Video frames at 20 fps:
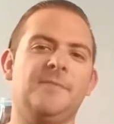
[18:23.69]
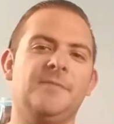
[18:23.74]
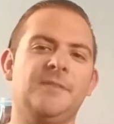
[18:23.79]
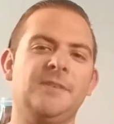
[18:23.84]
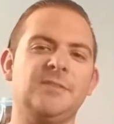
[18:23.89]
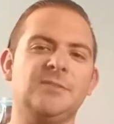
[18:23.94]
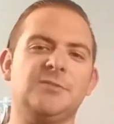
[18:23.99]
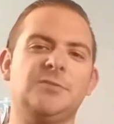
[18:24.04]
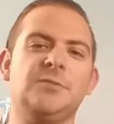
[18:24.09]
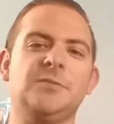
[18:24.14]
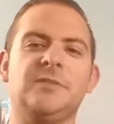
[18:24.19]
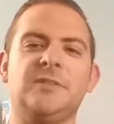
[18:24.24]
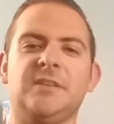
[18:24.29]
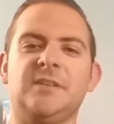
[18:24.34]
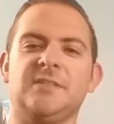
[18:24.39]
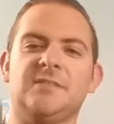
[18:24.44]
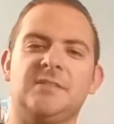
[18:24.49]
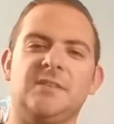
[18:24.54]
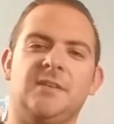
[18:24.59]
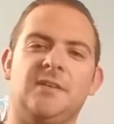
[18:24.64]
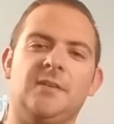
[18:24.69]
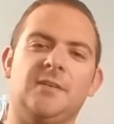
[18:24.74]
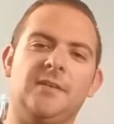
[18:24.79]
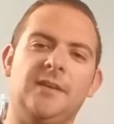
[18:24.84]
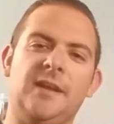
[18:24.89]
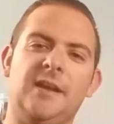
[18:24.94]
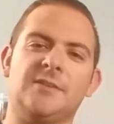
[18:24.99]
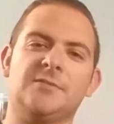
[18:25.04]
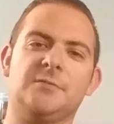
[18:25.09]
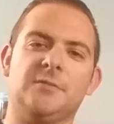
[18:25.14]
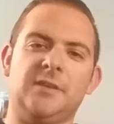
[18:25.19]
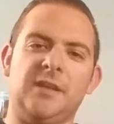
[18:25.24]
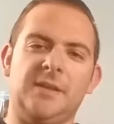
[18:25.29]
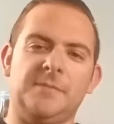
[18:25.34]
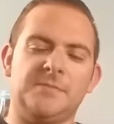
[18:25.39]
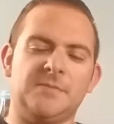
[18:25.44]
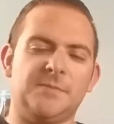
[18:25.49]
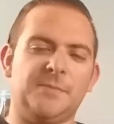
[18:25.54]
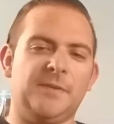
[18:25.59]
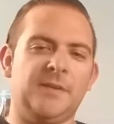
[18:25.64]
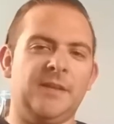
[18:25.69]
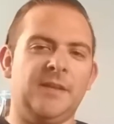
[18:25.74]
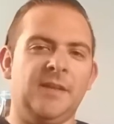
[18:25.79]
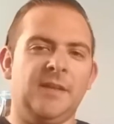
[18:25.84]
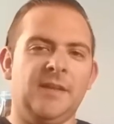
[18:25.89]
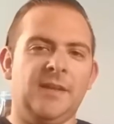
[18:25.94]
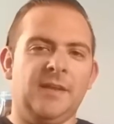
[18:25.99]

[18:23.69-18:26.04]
These are two things that aren't actual games, but